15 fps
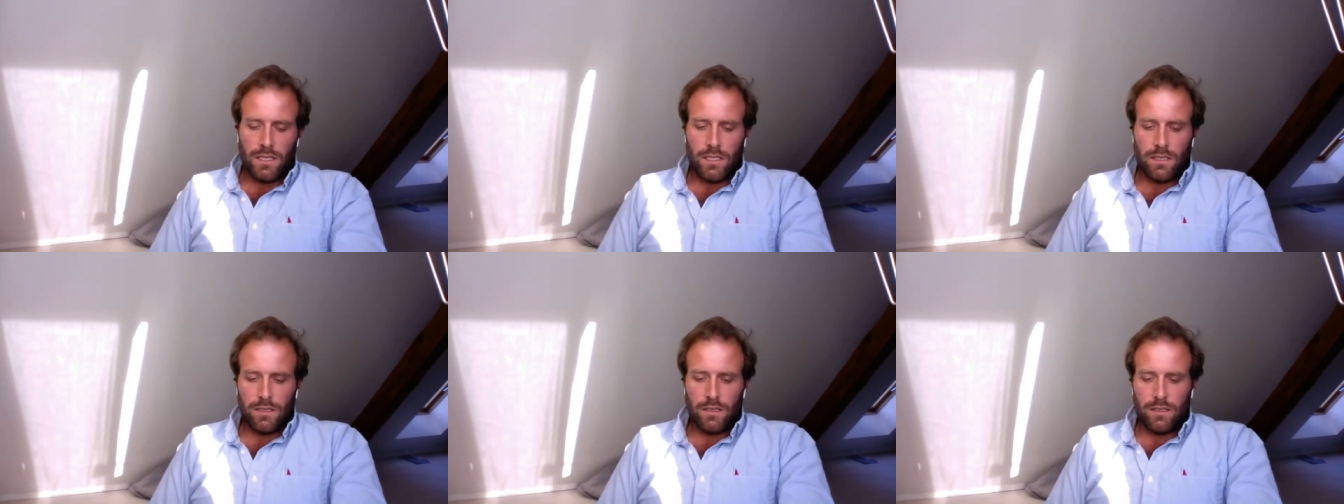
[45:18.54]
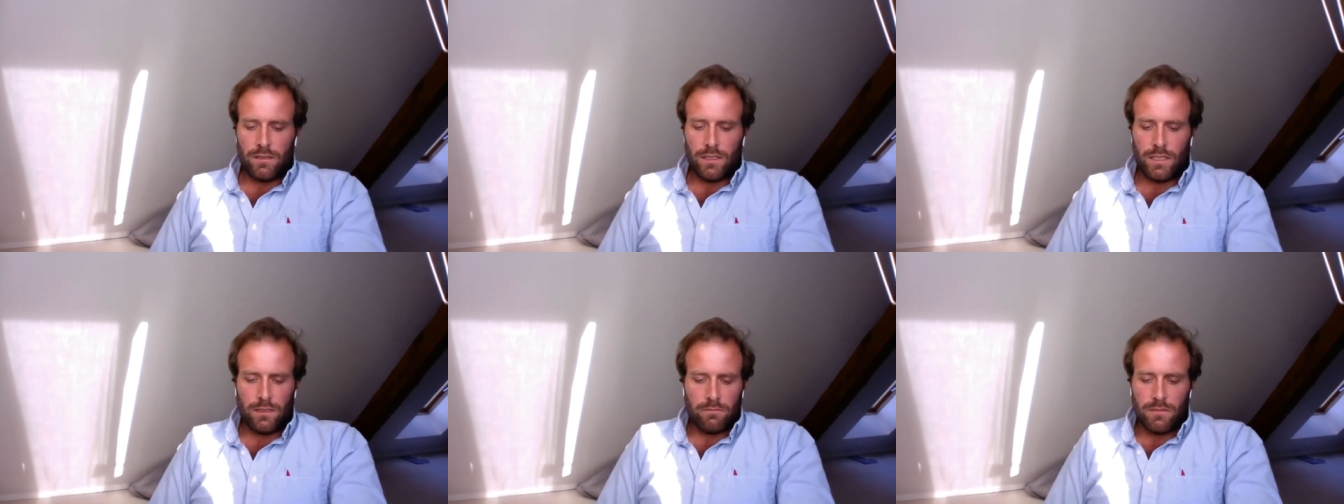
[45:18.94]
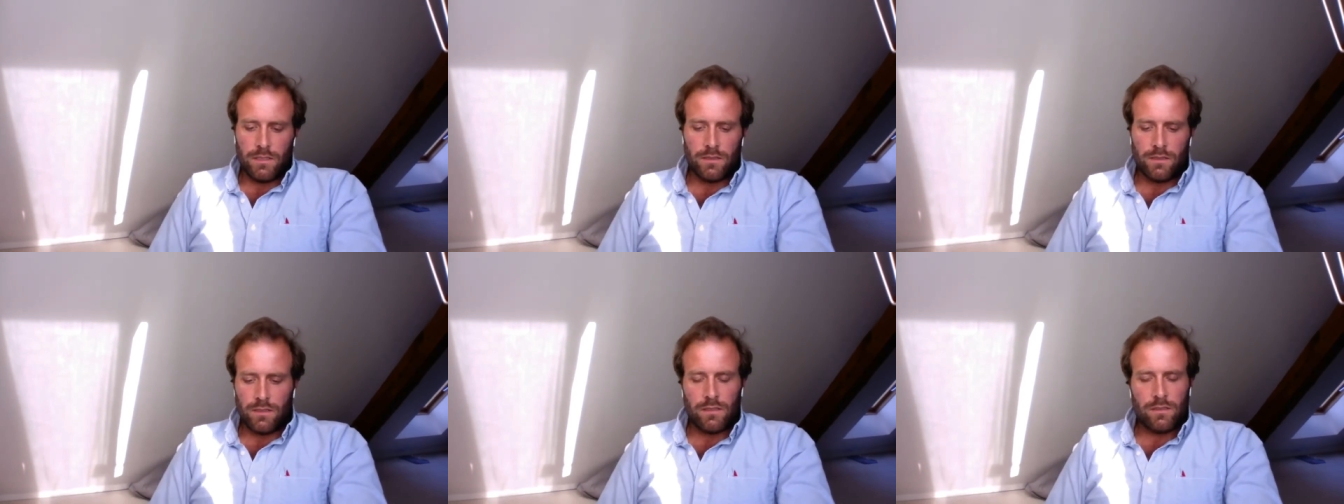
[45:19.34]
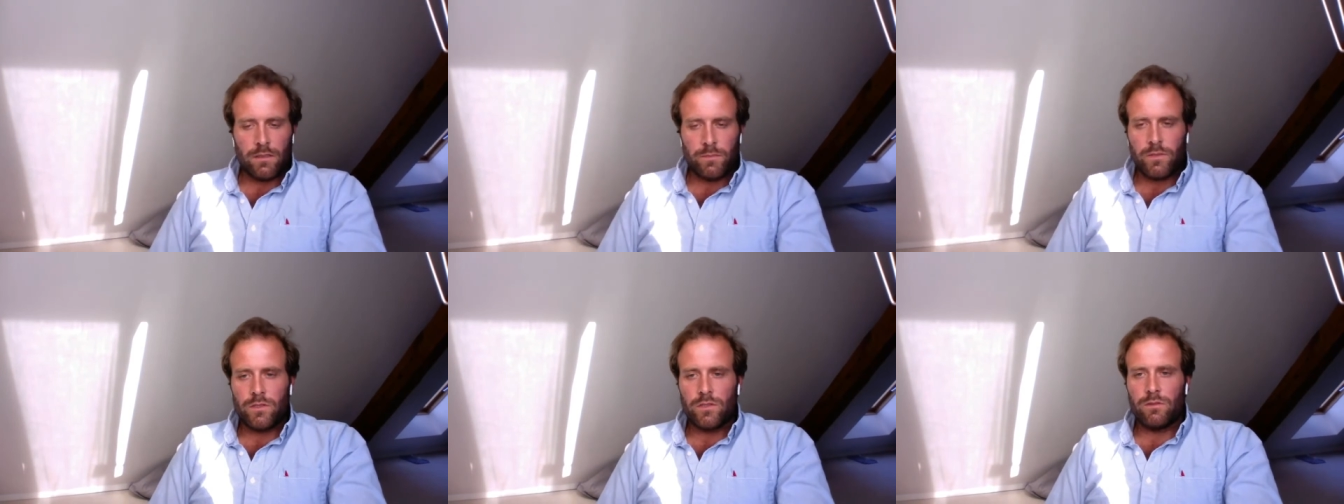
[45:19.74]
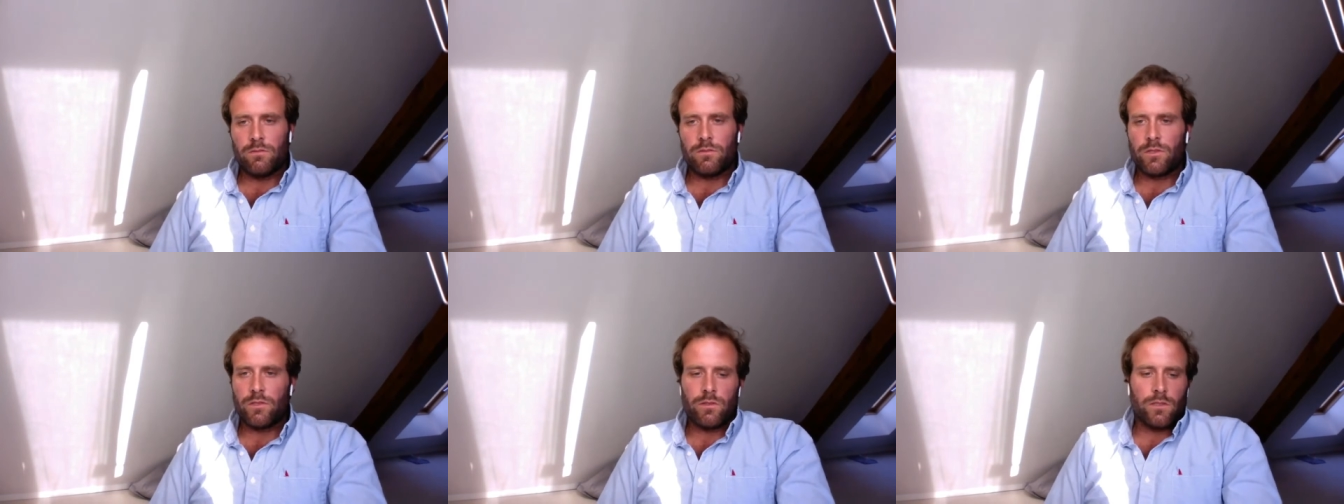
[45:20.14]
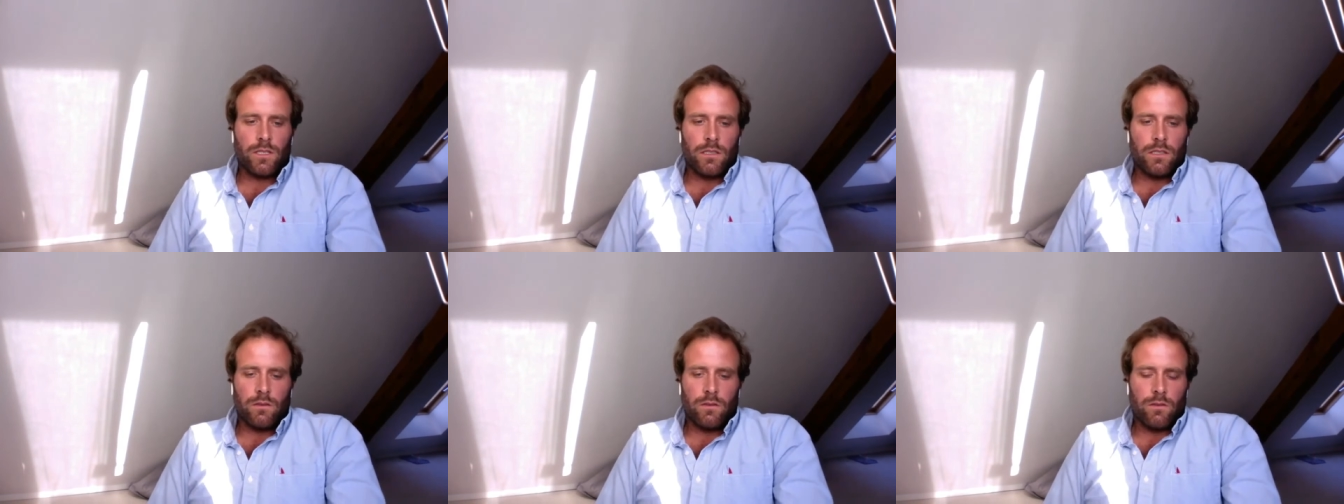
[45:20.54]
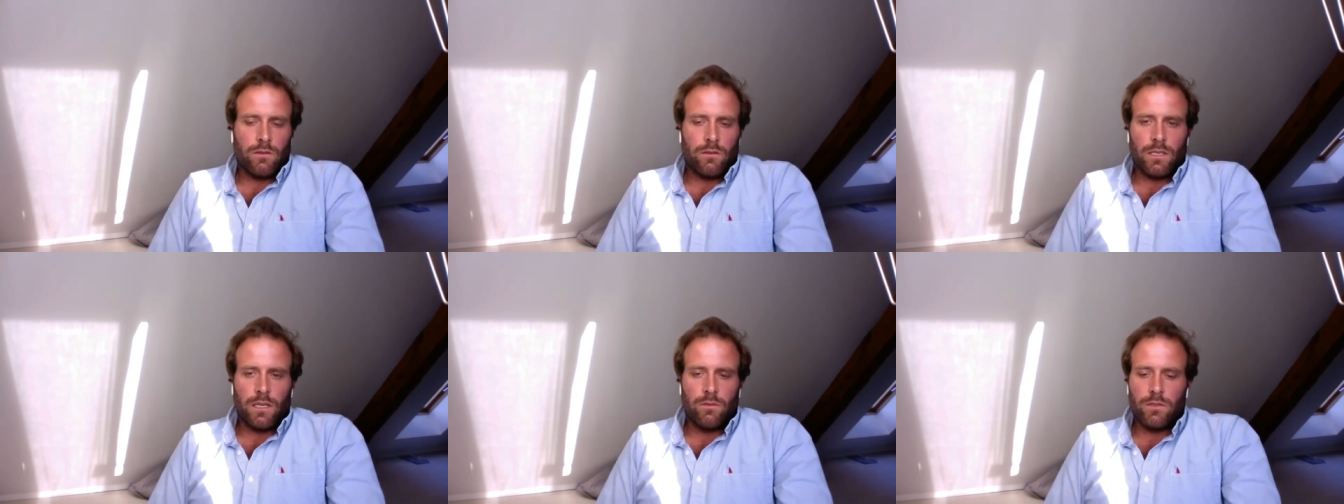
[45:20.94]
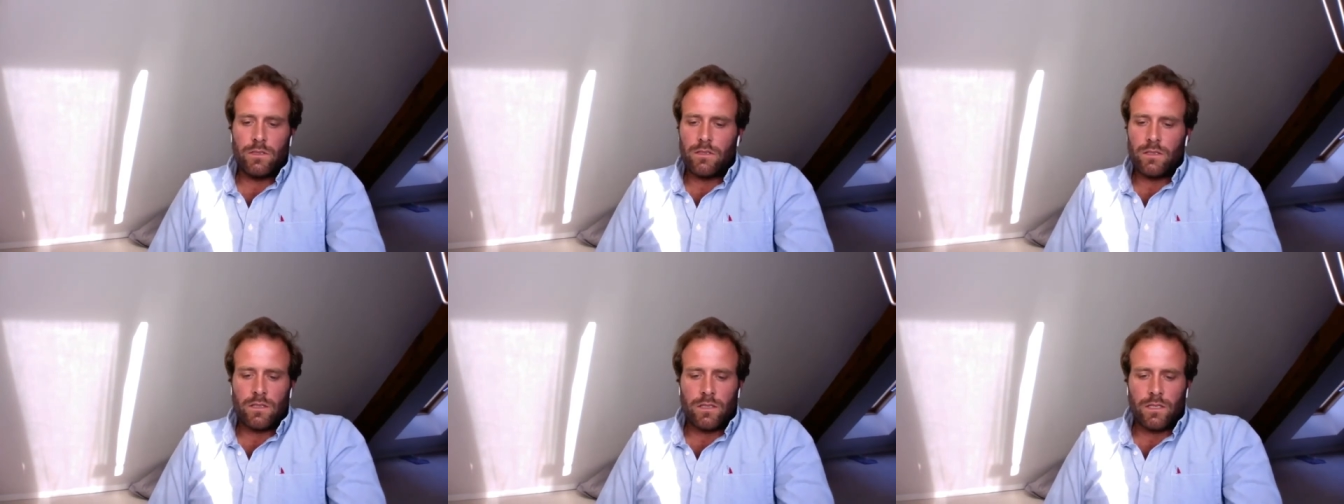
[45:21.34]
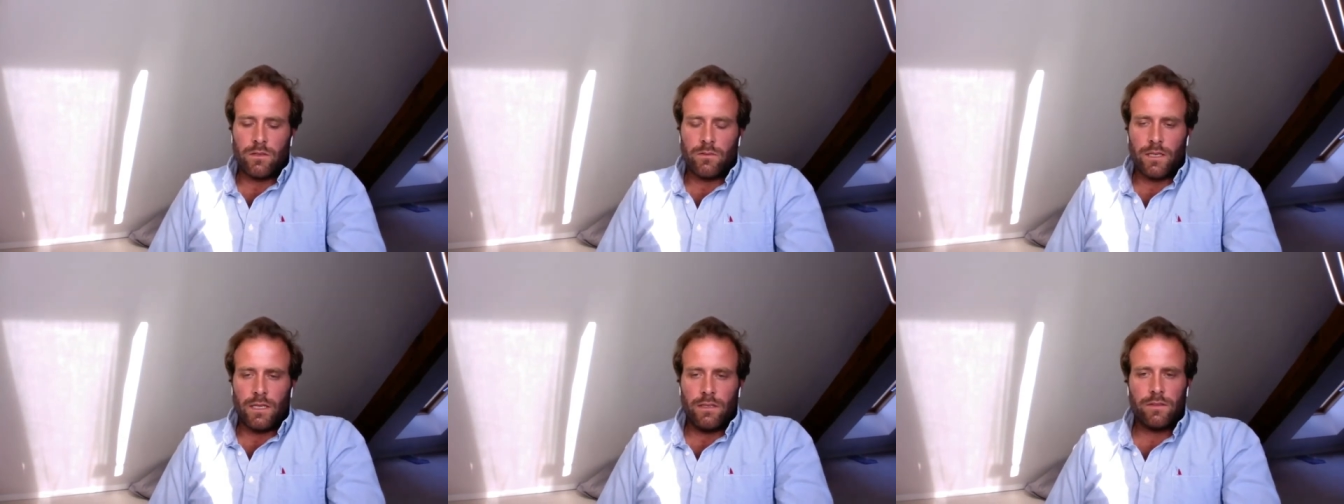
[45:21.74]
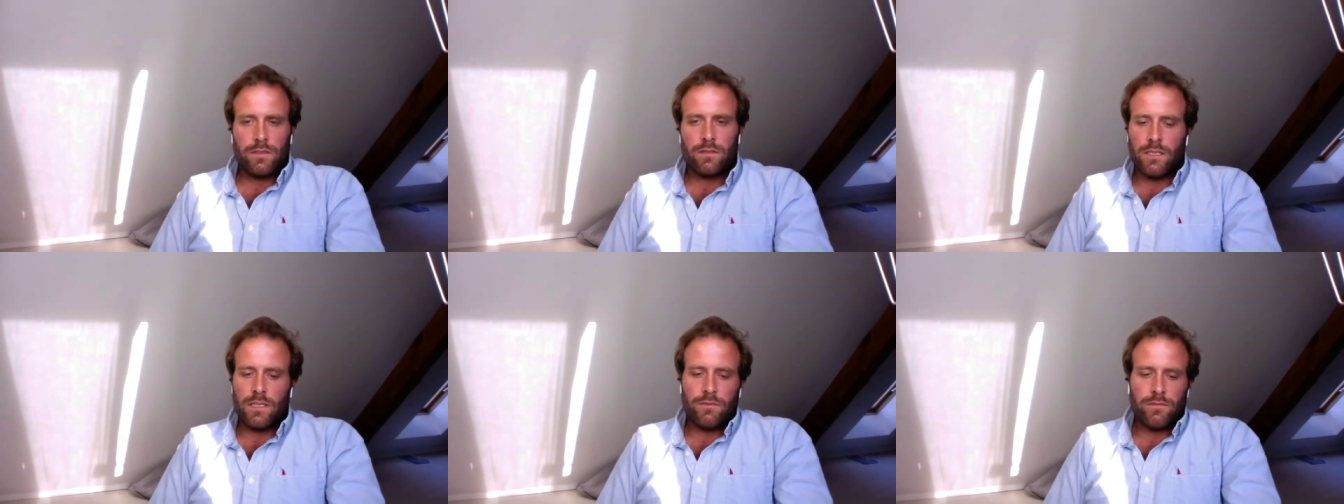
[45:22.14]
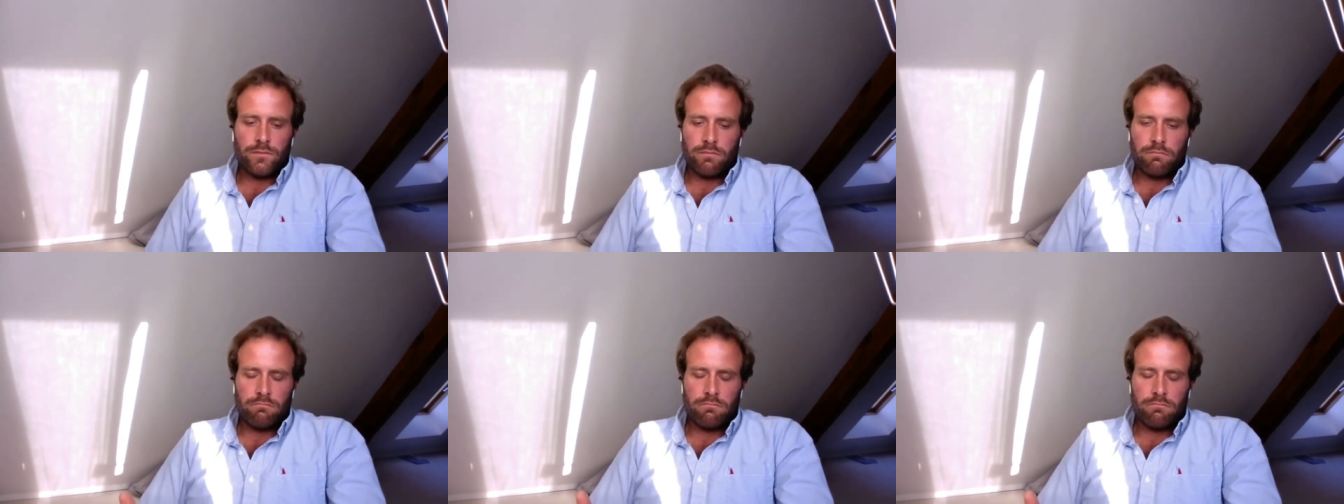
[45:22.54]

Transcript: And it's up to you. So you can tow it, it can drive itself.